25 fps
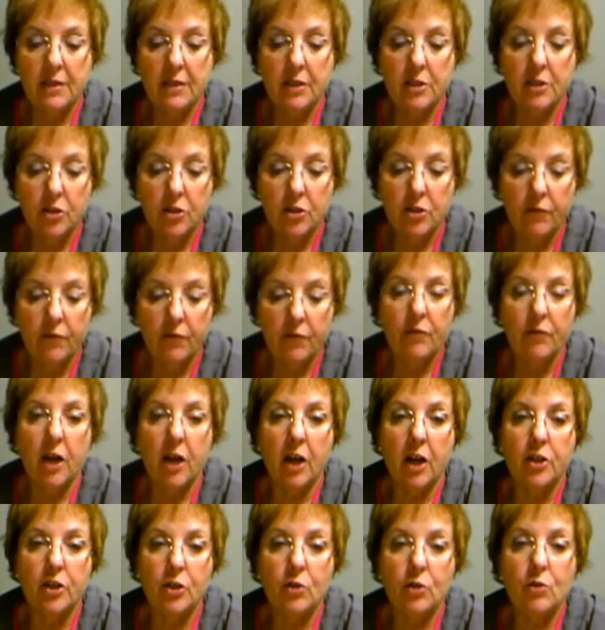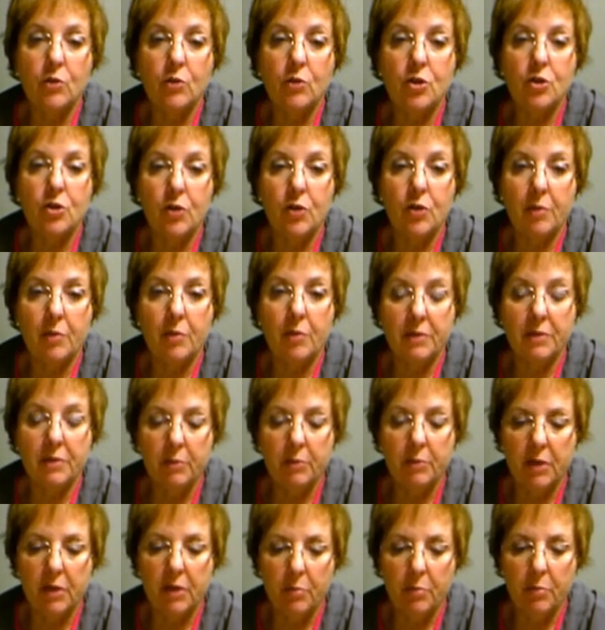a huge drop in the
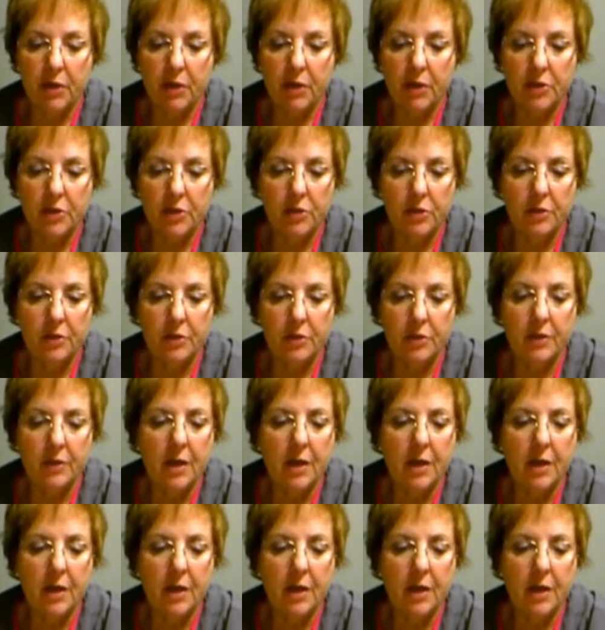blood pressure.